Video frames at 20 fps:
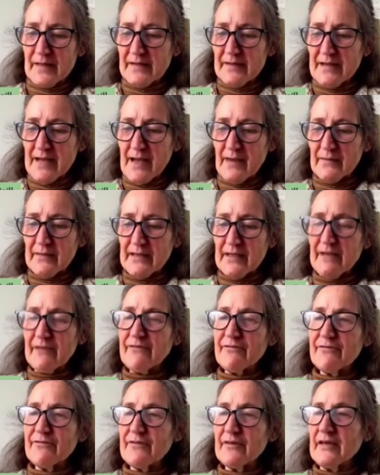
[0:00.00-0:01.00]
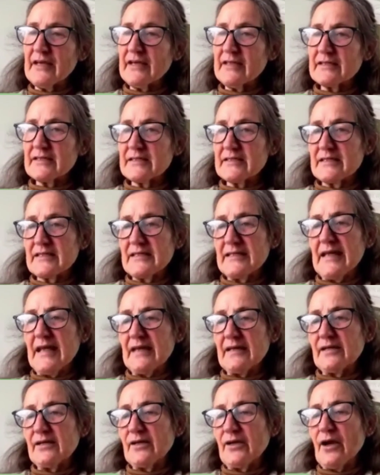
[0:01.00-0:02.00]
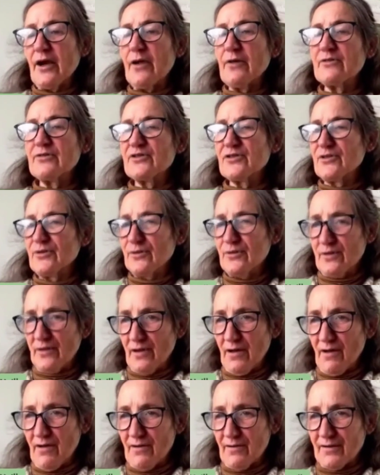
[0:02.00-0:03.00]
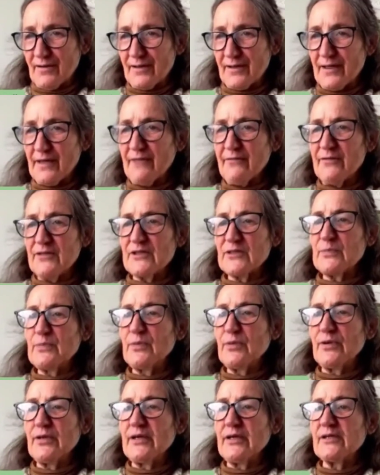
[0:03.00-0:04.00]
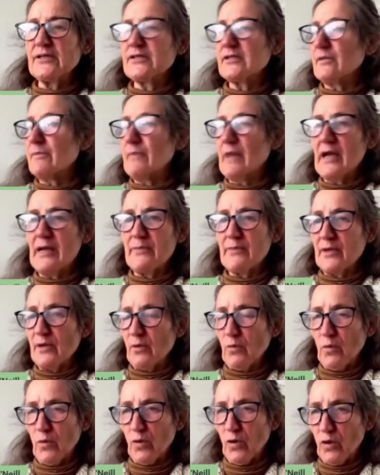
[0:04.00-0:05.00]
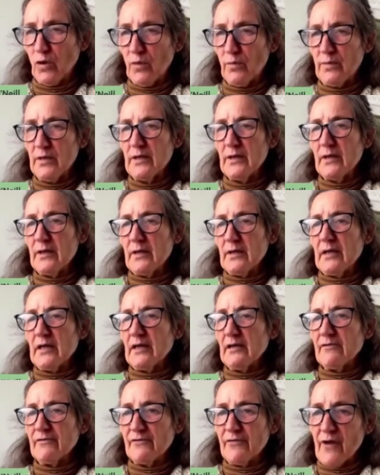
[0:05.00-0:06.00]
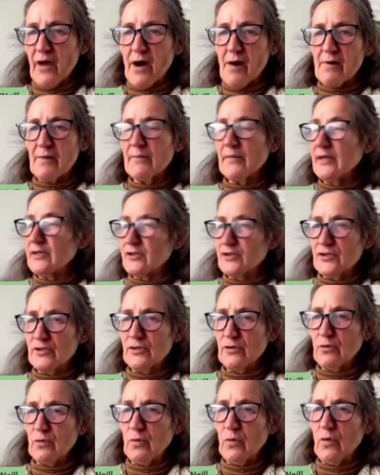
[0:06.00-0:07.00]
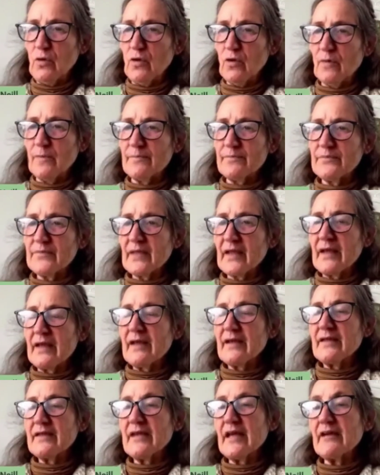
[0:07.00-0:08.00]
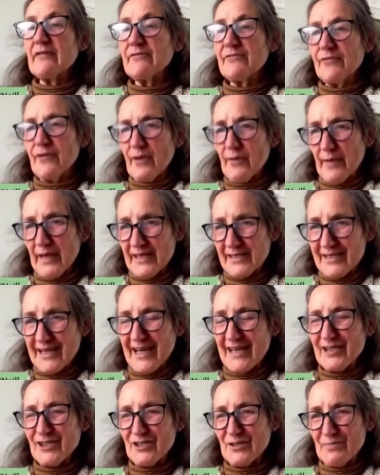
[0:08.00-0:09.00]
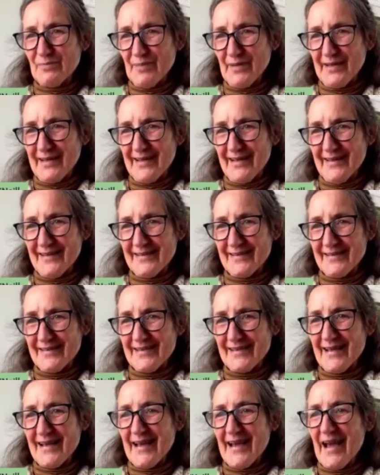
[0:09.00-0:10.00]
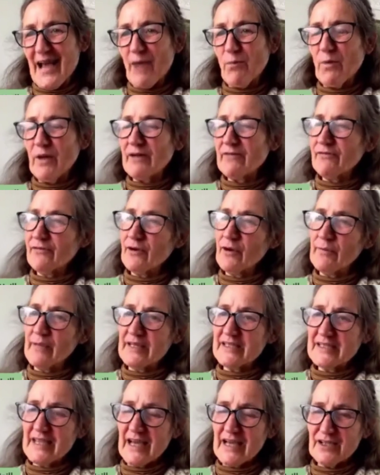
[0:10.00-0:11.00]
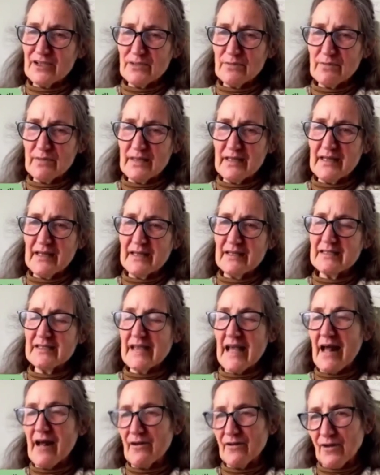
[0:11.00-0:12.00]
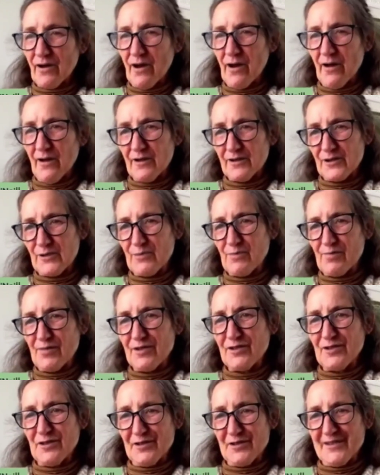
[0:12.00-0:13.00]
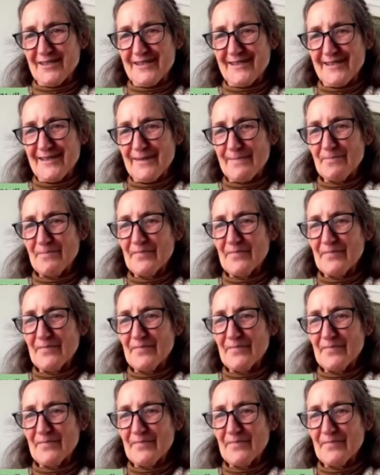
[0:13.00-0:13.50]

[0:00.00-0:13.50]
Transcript: Now, if mm-hmm. it's let go too long, if it's put into maybe a warm environment too warm, then fermentation begins. And when fermentation begins, alcohol's produced.